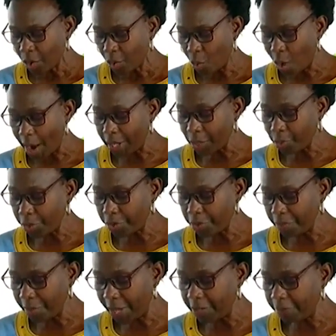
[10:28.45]
while we
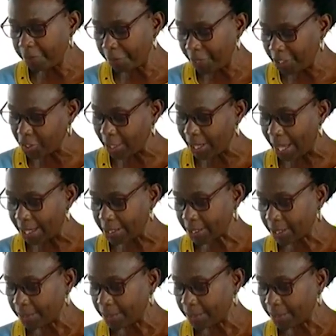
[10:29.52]
remain vigilant